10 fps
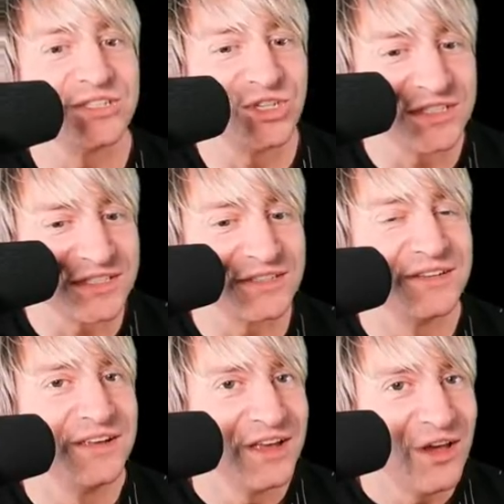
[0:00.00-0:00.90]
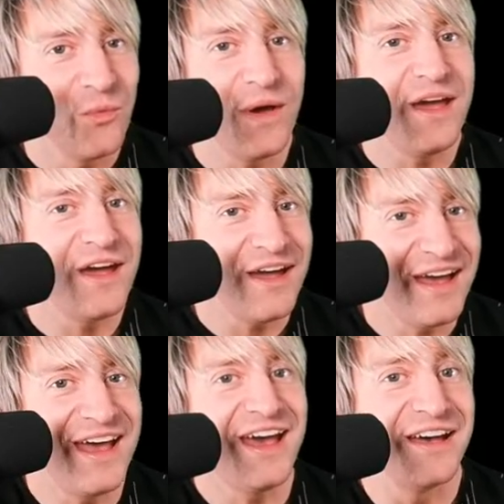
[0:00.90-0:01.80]
just where
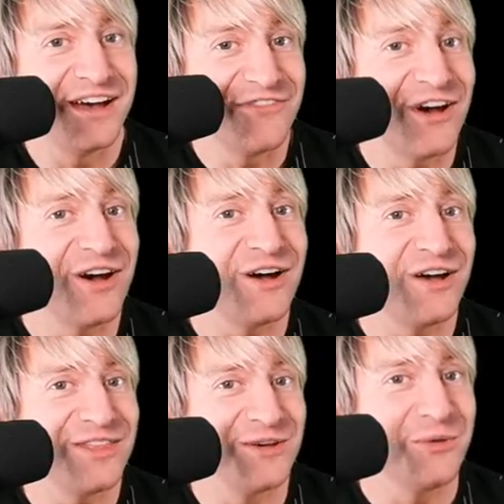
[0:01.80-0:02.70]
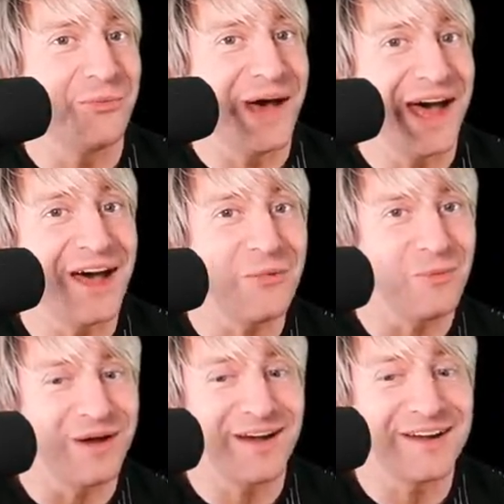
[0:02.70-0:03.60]
have all the wild
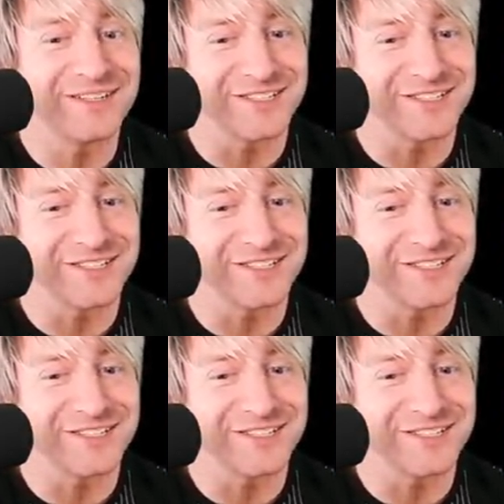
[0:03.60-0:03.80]
wilds